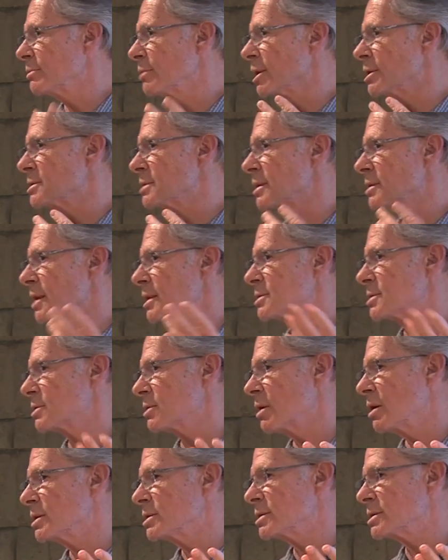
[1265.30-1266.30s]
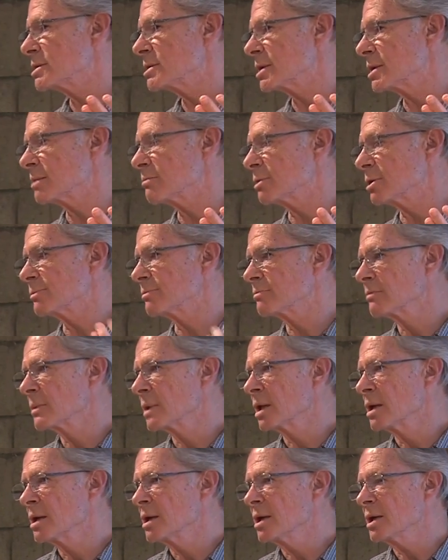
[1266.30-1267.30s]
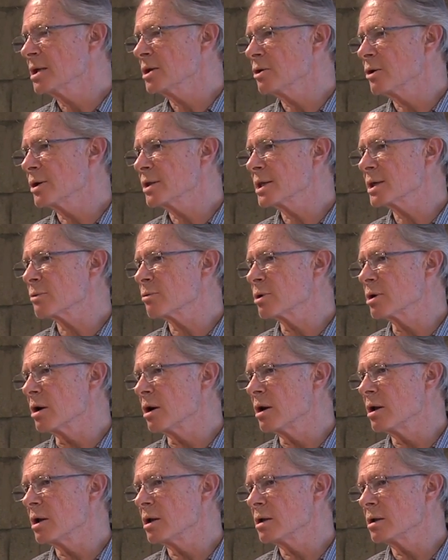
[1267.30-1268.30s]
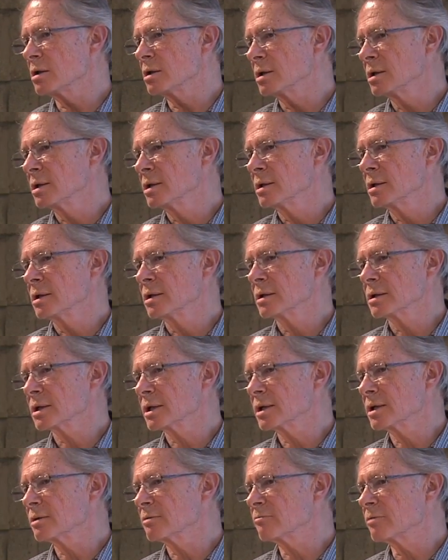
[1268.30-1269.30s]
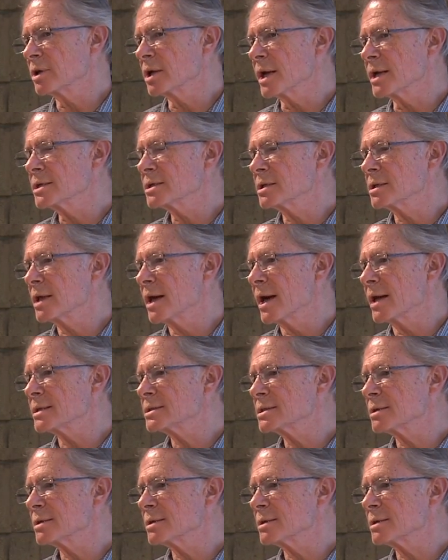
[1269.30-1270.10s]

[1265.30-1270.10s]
I'm not saying that's a conscious thing, but you know, I think we all can relate to that.